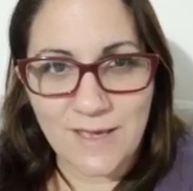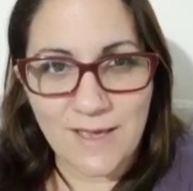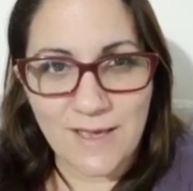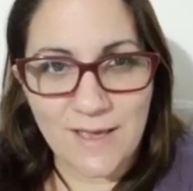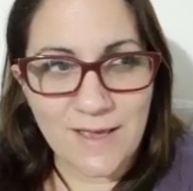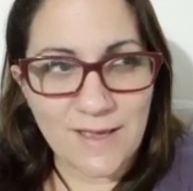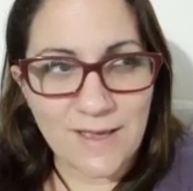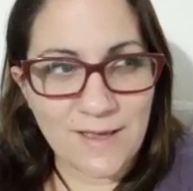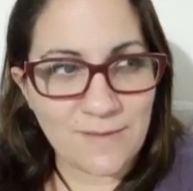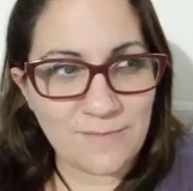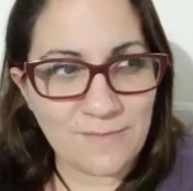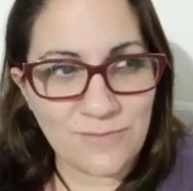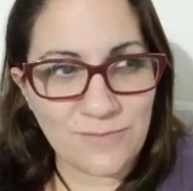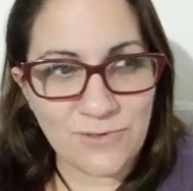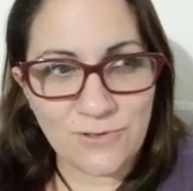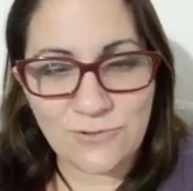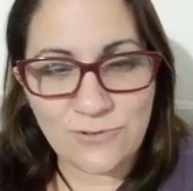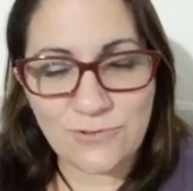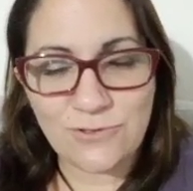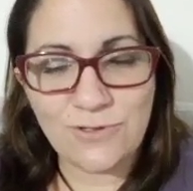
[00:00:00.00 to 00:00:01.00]
And
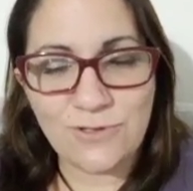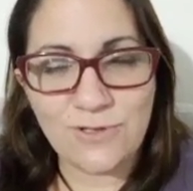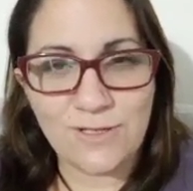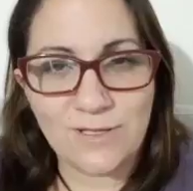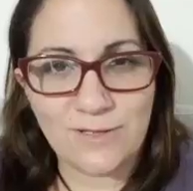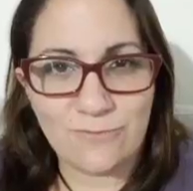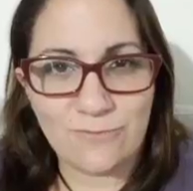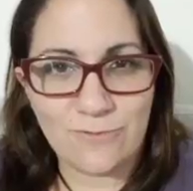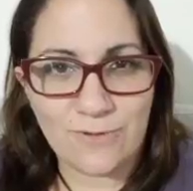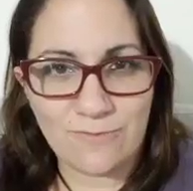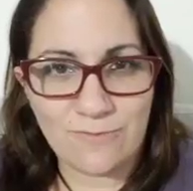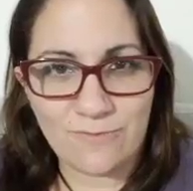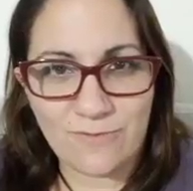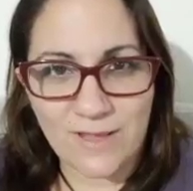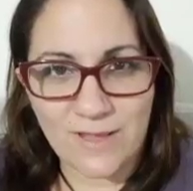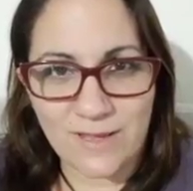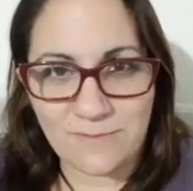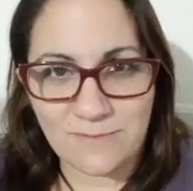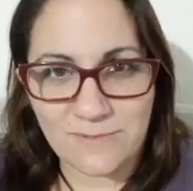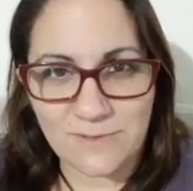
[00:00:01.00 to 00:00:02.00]
usually twin
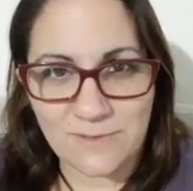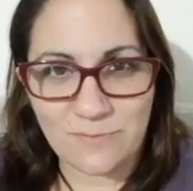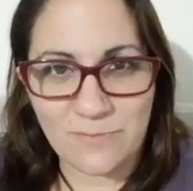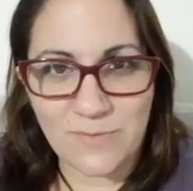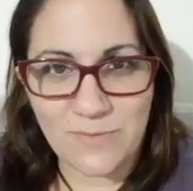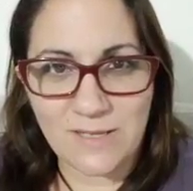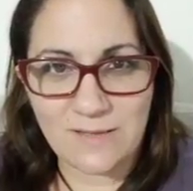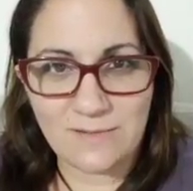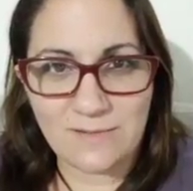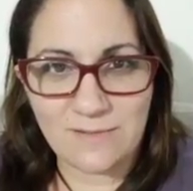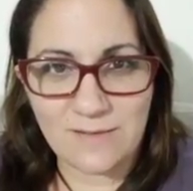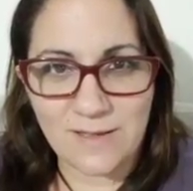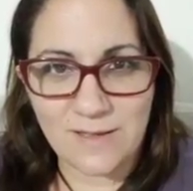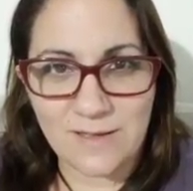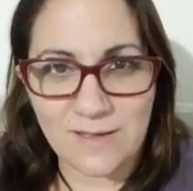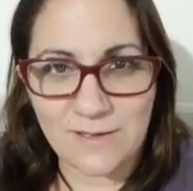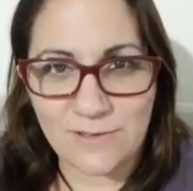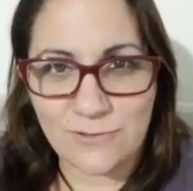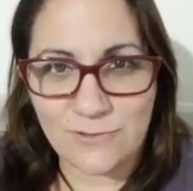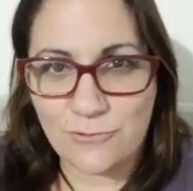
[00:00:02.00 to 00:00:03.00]
flames meet
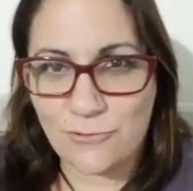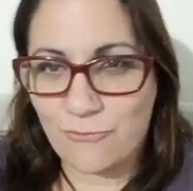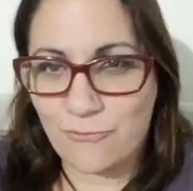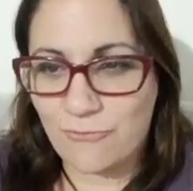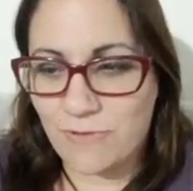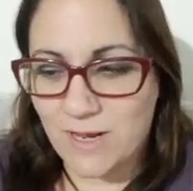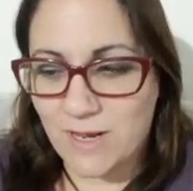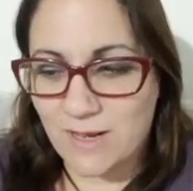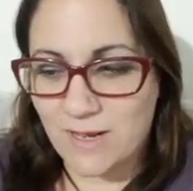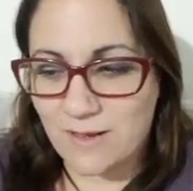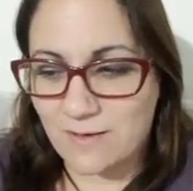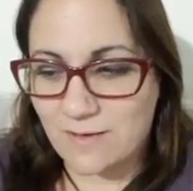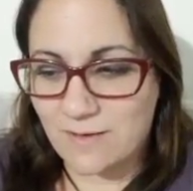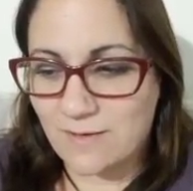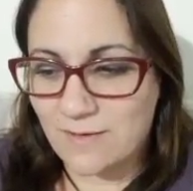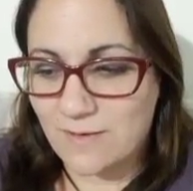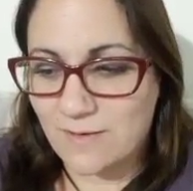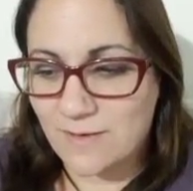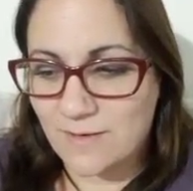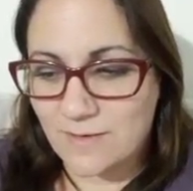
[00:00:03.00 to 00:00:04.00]
during
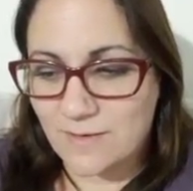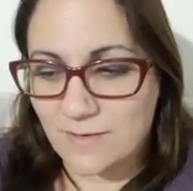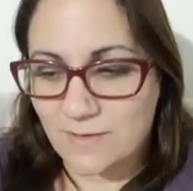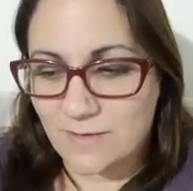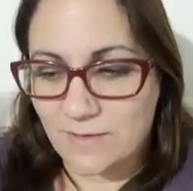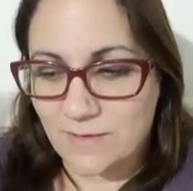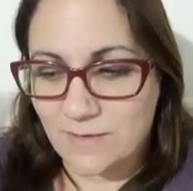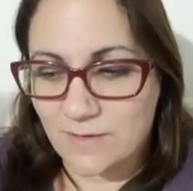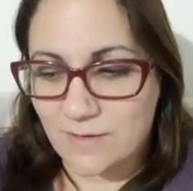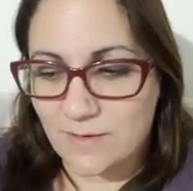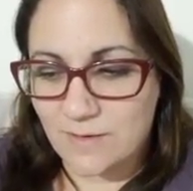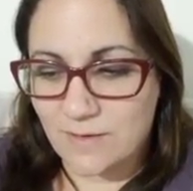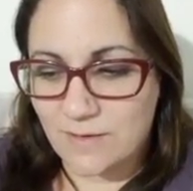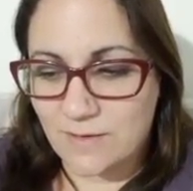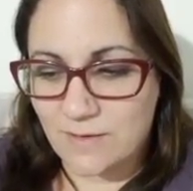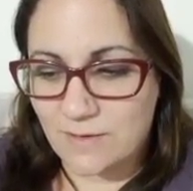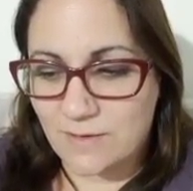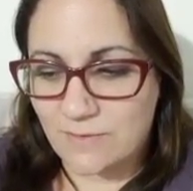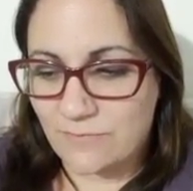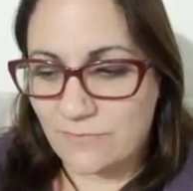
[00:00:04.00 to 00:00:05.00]

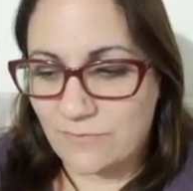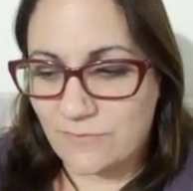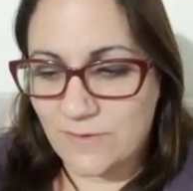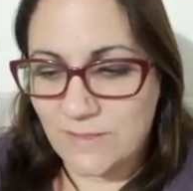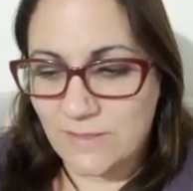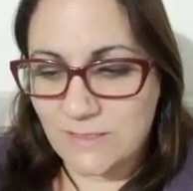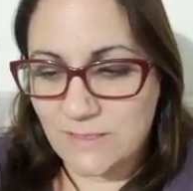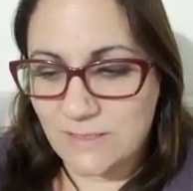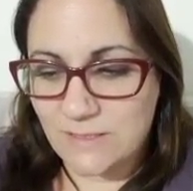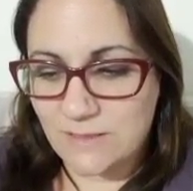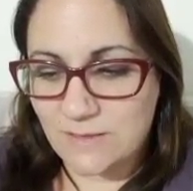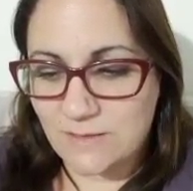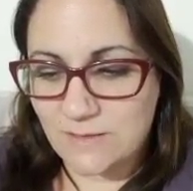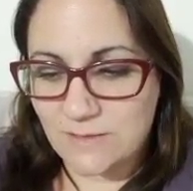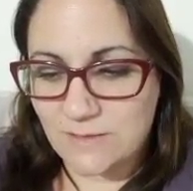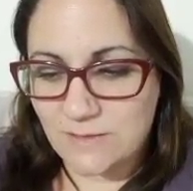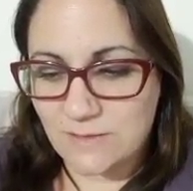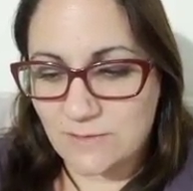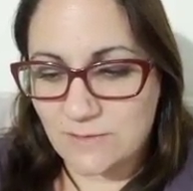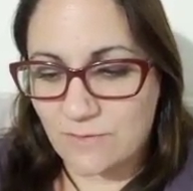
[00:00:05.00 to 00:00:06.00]
a visit
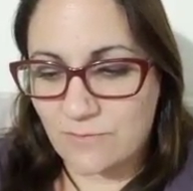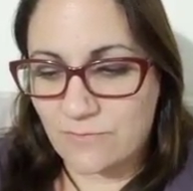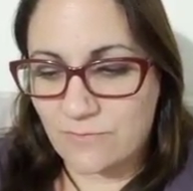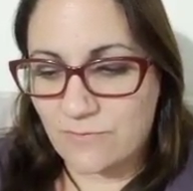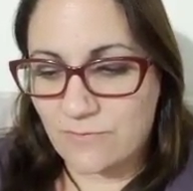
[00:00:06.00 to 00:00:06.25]
of